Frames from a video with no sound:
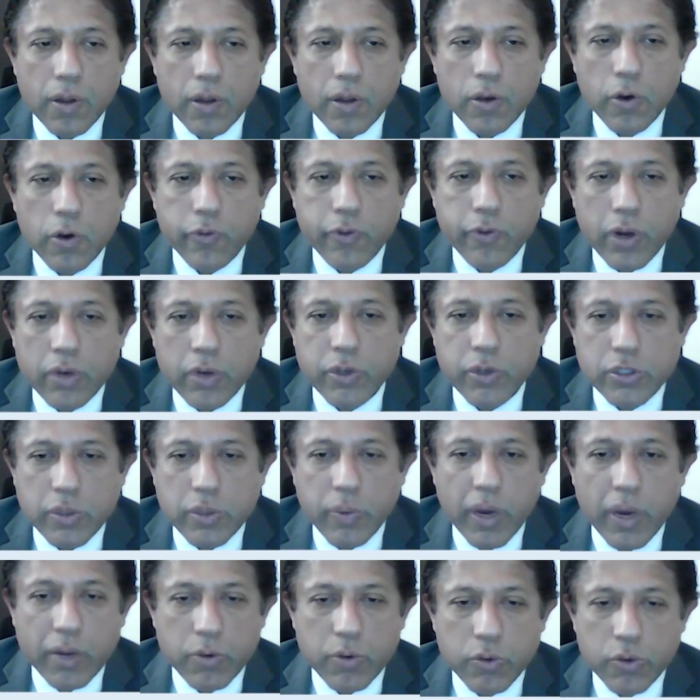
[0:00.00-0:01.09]
Lofgren was
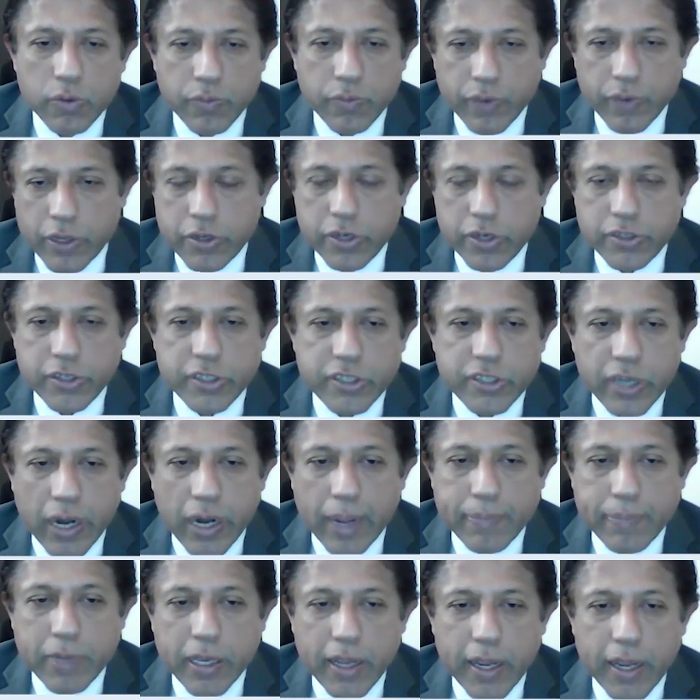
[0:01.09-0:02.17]
the one who we just
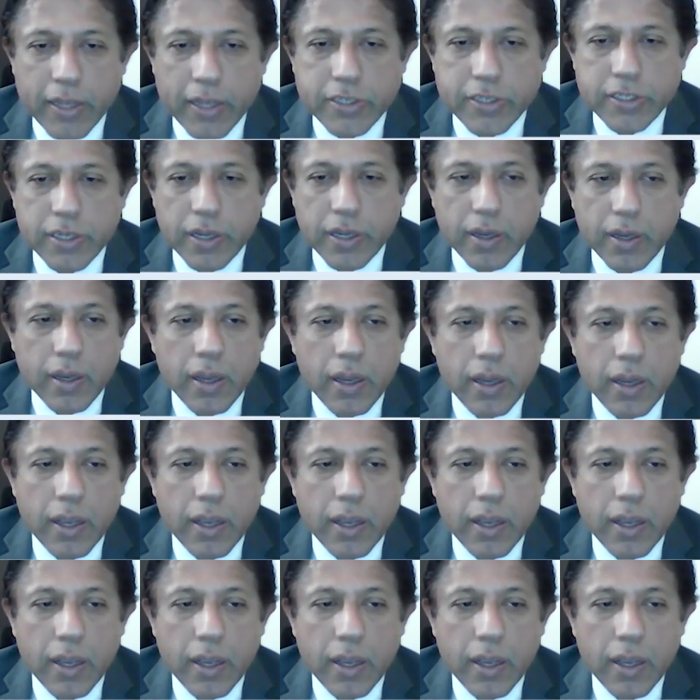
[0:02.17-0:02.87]
described the case,